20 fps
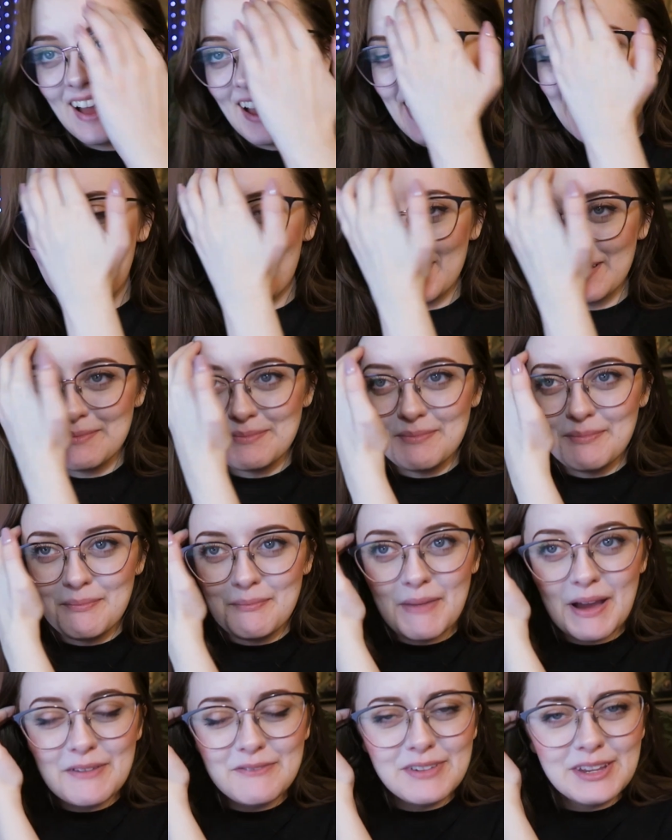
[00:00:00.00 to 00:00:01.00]

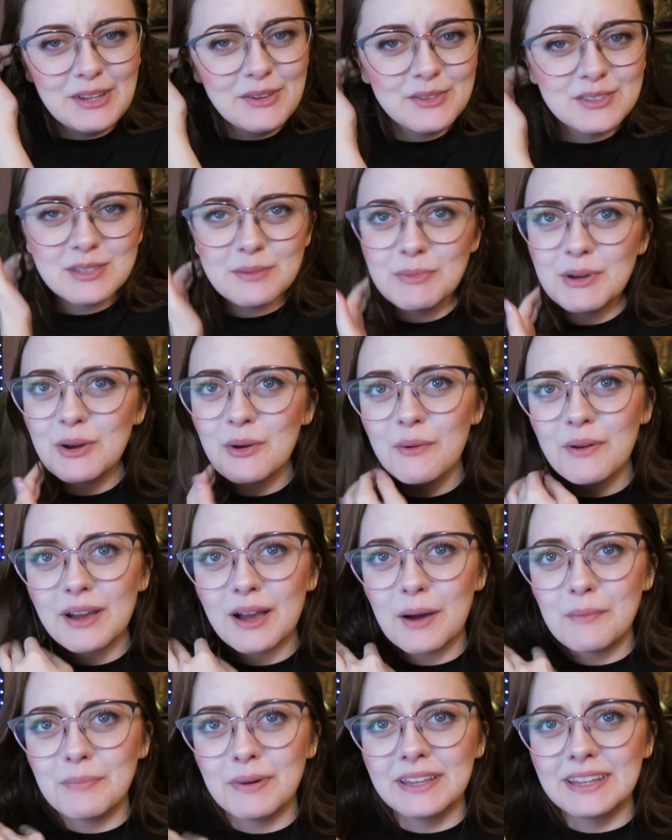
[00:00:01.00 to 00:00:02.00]
My videos have been going
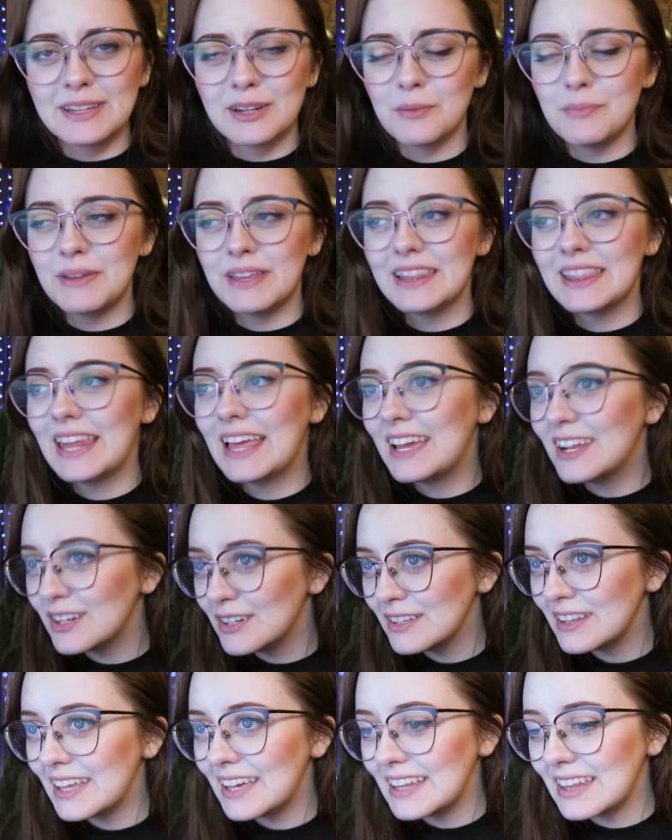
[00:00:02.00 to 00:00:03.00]
up a little bit
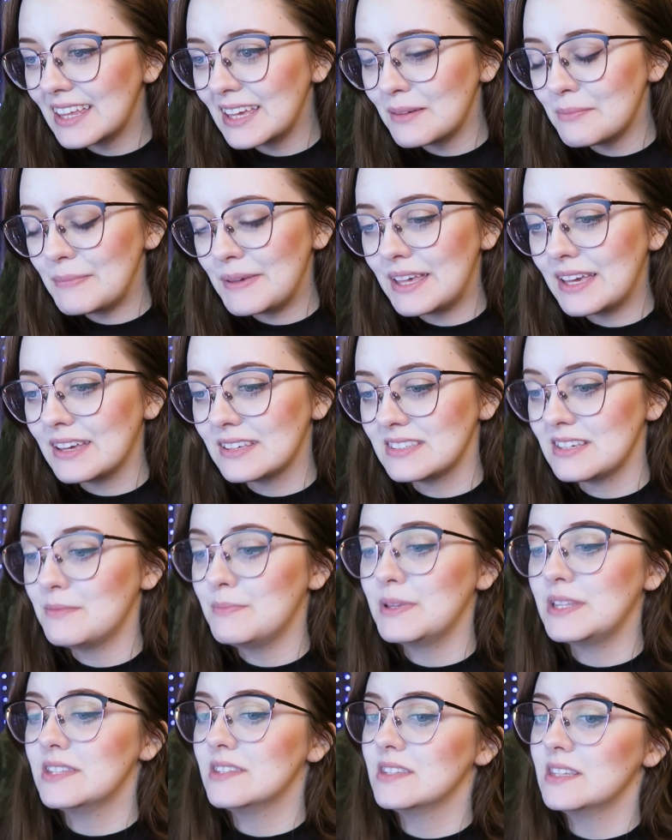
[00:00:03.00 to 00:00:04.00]
later lately because I've
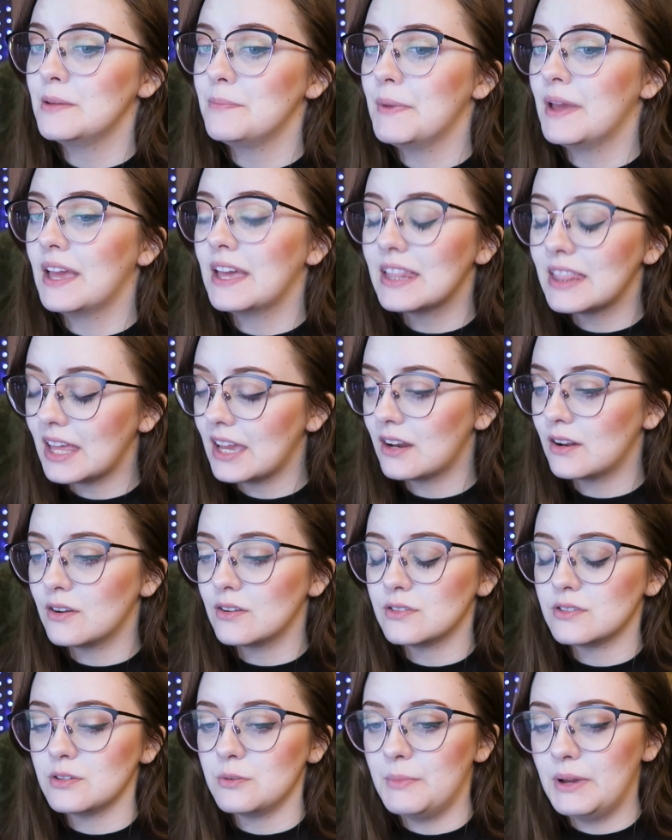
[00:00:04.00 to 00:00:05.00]
been sleeping in later,
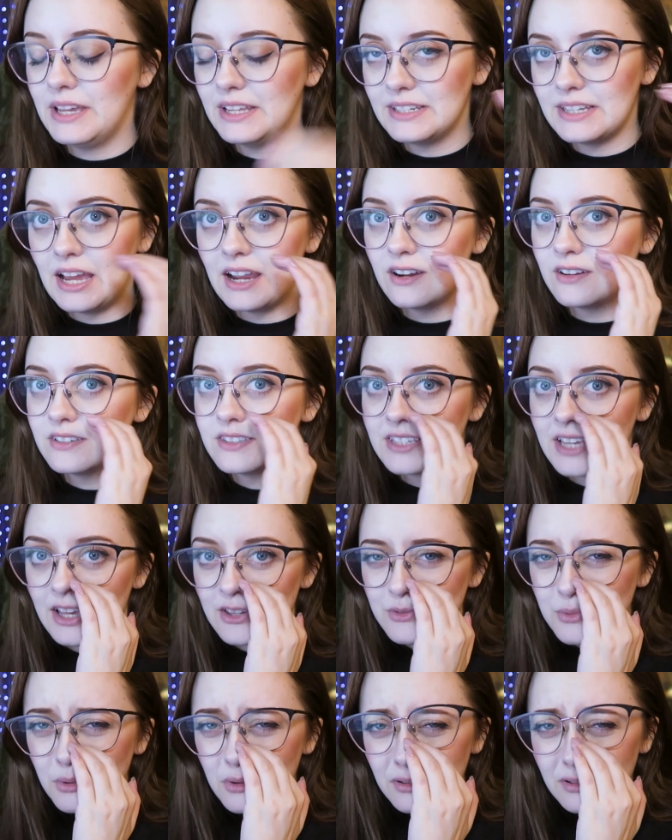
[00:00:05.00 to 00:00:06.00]
so my entire
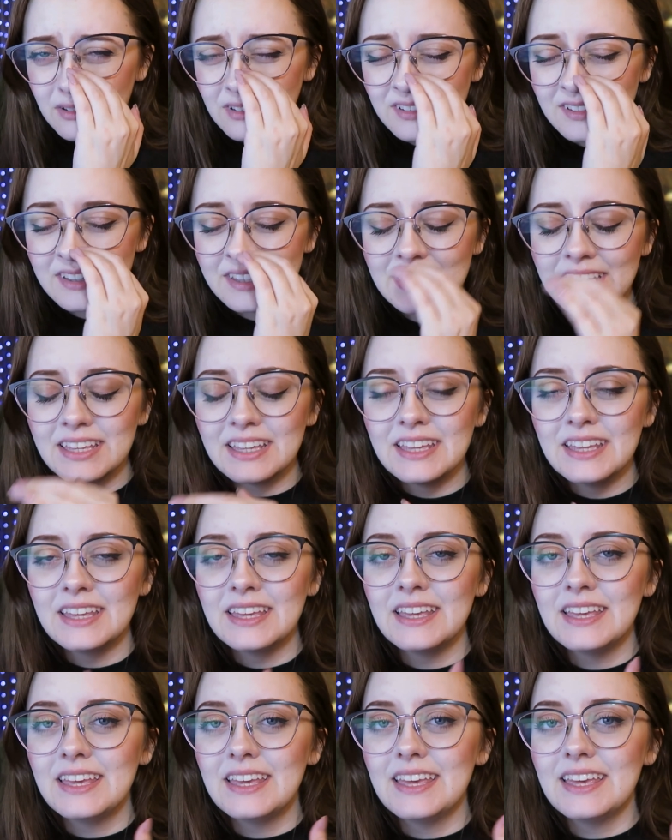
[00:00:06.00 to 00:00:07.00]
schedule
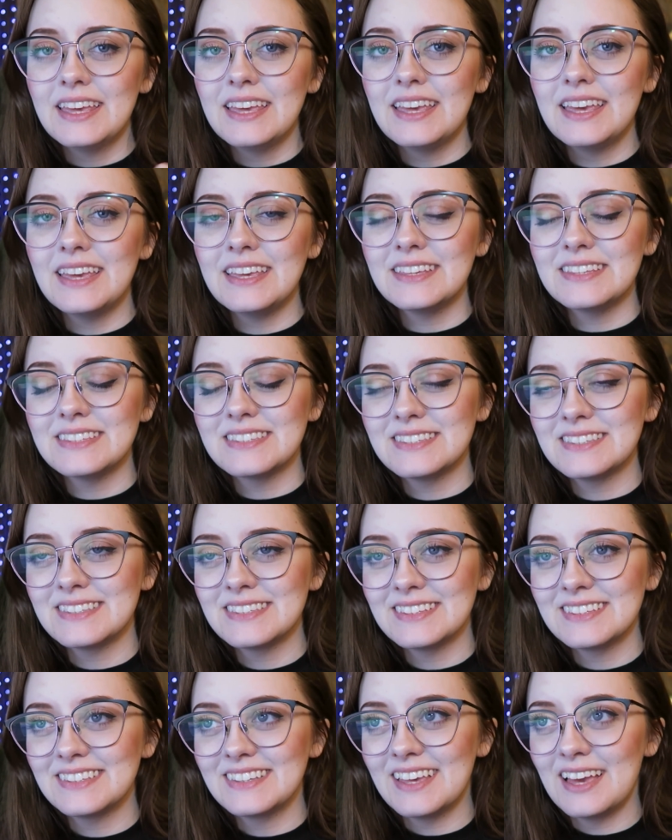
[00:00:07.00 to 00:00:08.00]
is
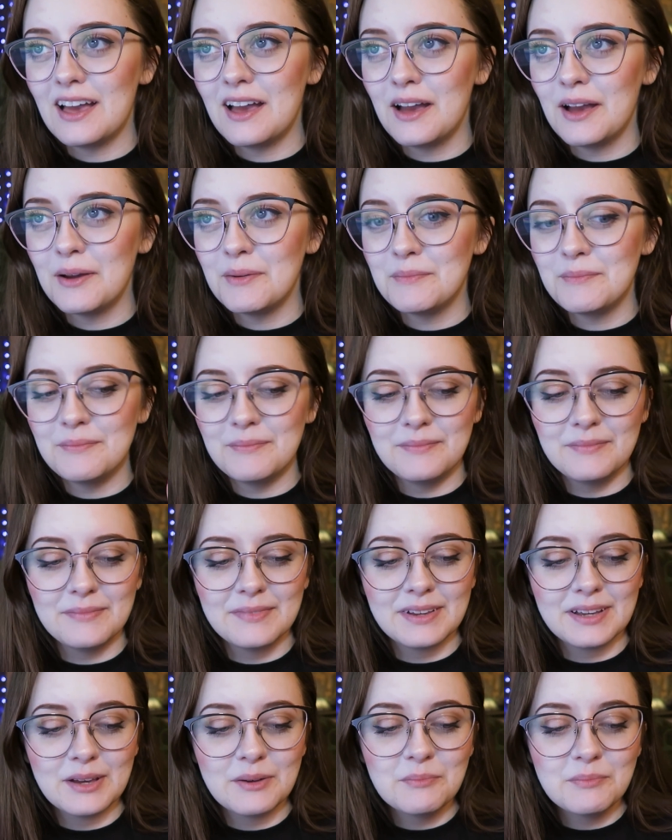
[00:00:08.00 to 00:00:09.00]

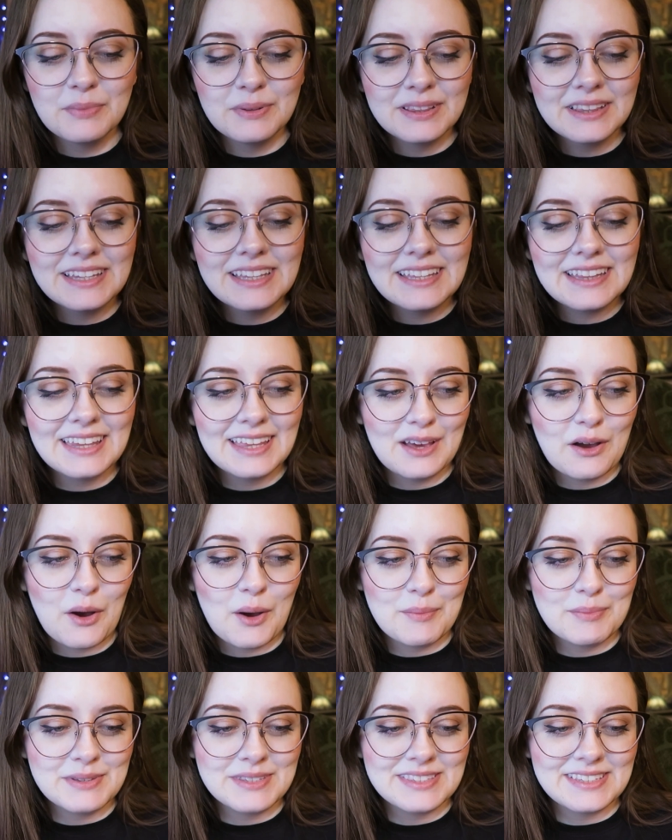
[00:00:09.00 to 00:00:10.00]
completely
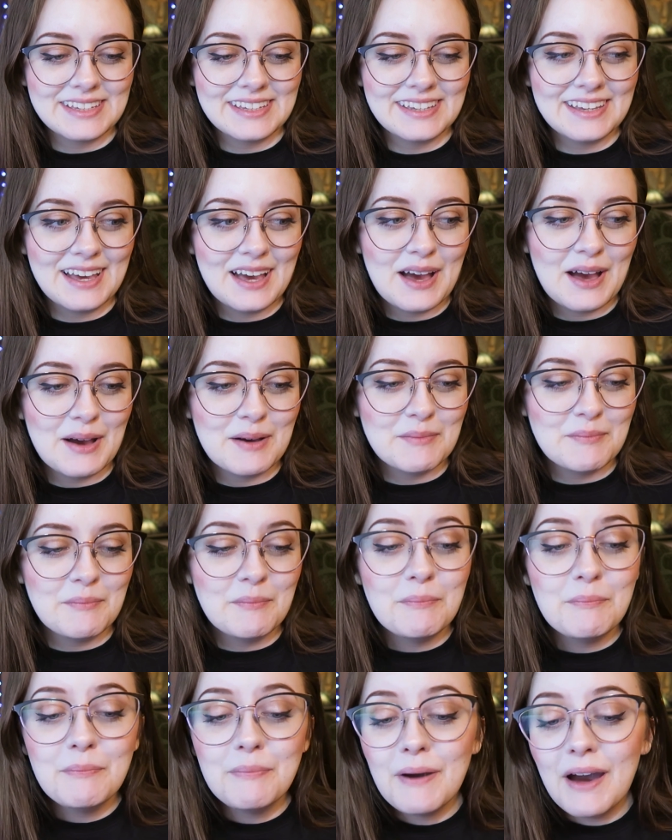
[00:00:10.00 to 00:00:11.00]
opposite.
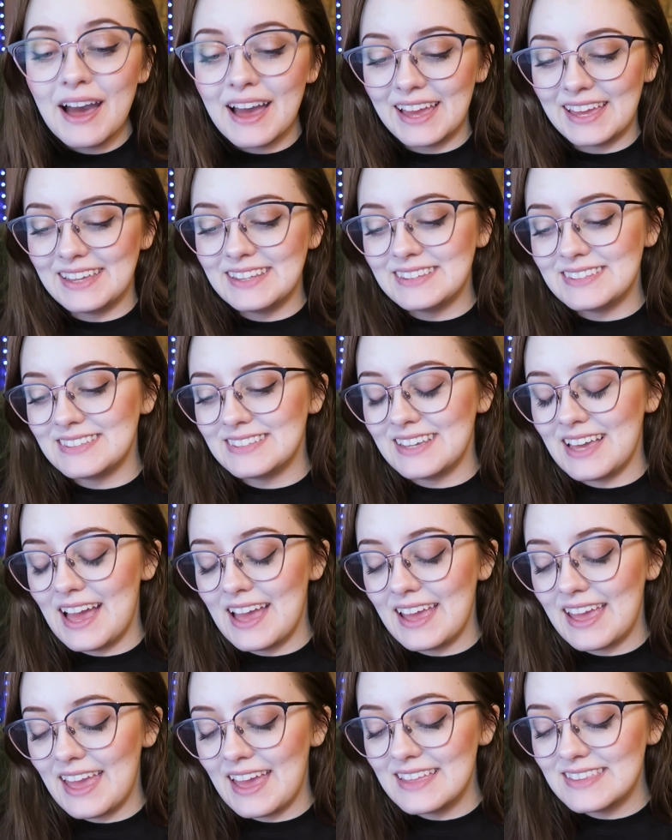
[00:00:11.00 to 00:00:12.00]
But
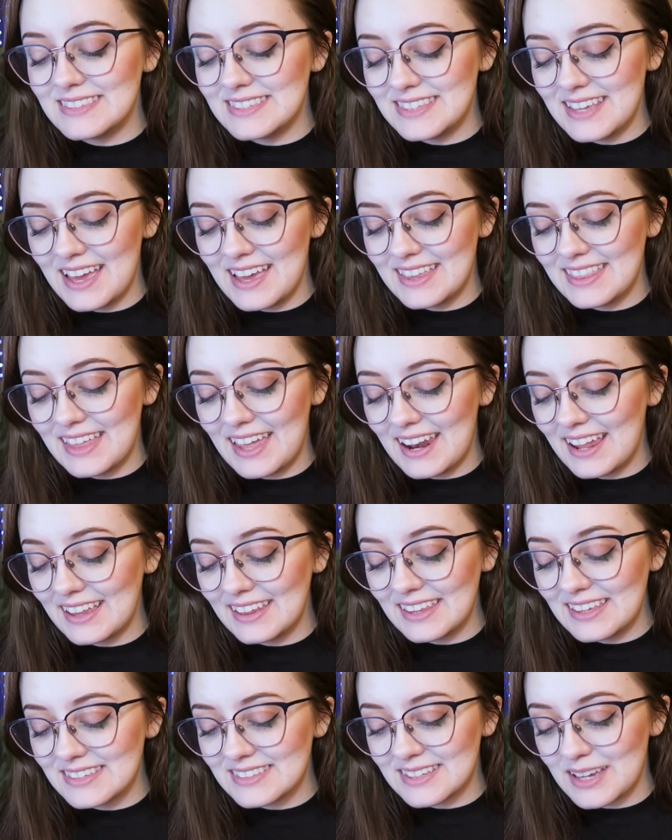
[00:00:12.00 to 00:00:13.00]
I can say that at
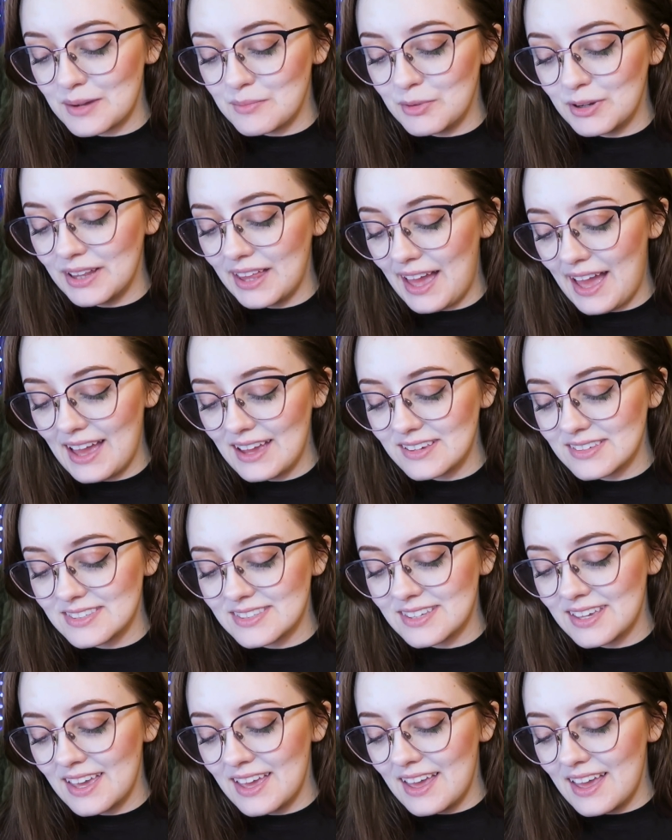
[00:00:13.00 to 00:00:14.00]
least I'm
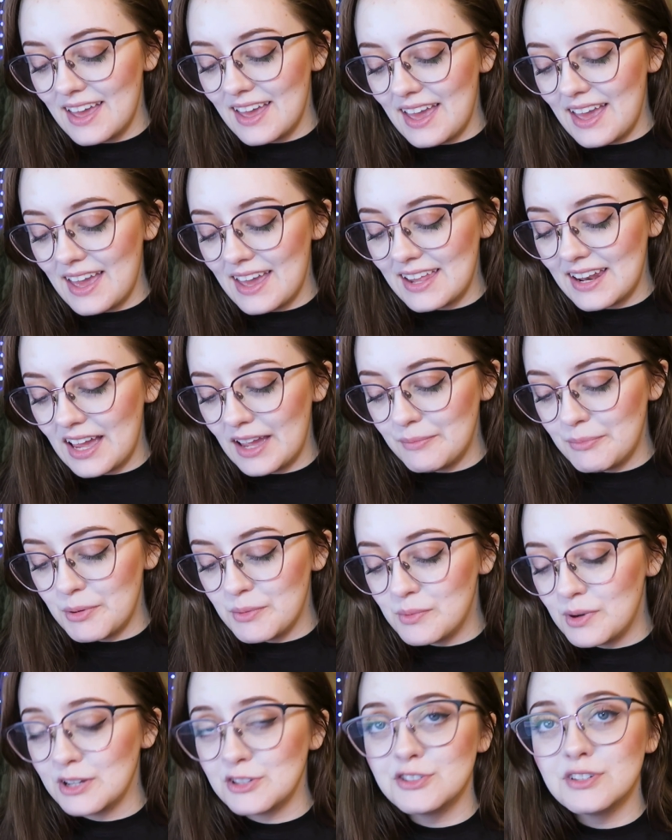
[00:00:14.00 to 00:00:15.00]
relaxed, and I've
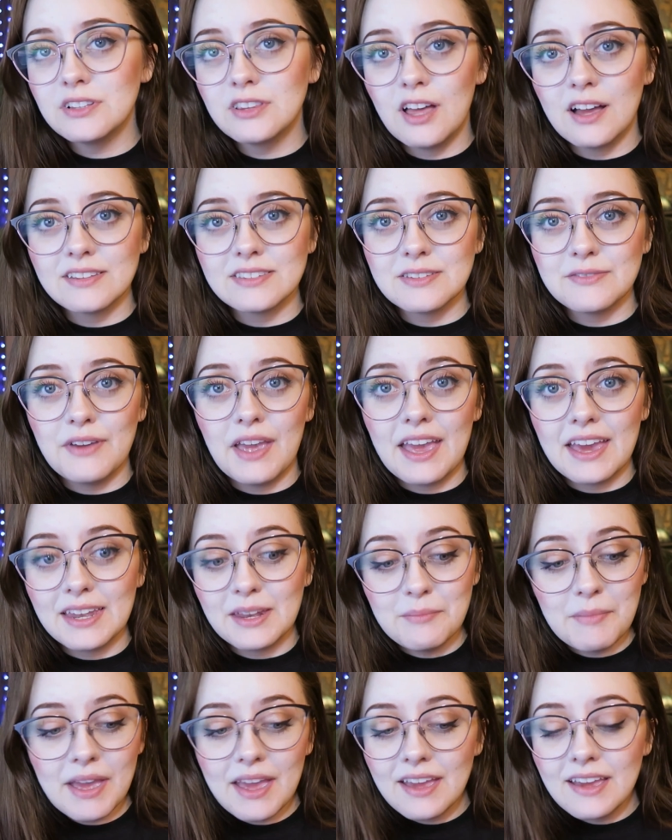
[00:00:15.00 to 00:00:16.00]
been watching lots of
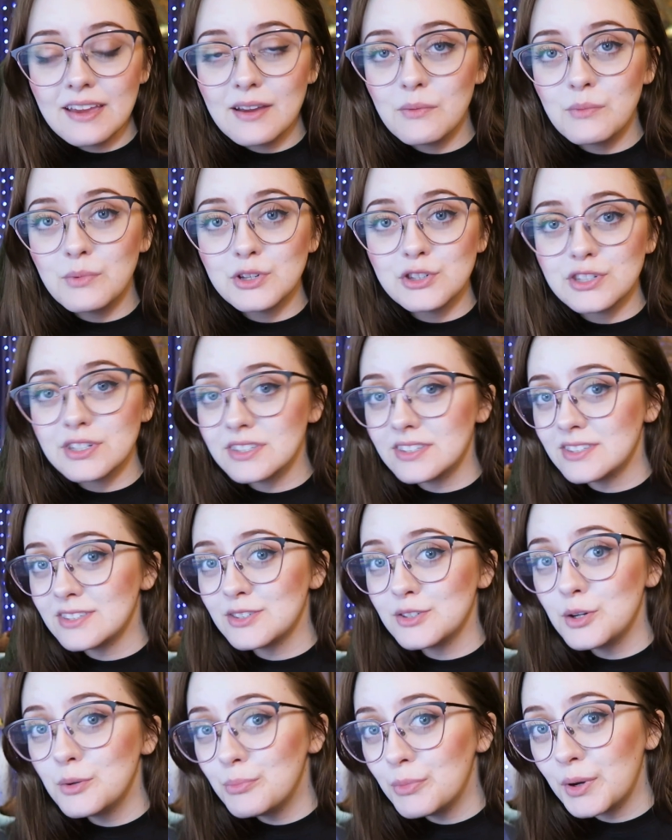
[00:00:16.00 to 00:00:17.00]
anime, which is
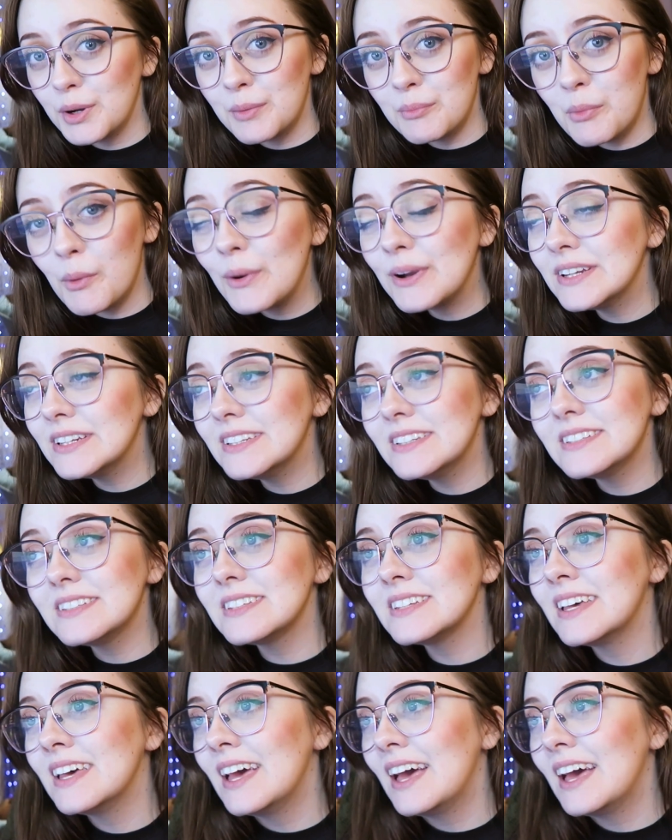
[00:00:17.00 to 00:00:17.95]
super important.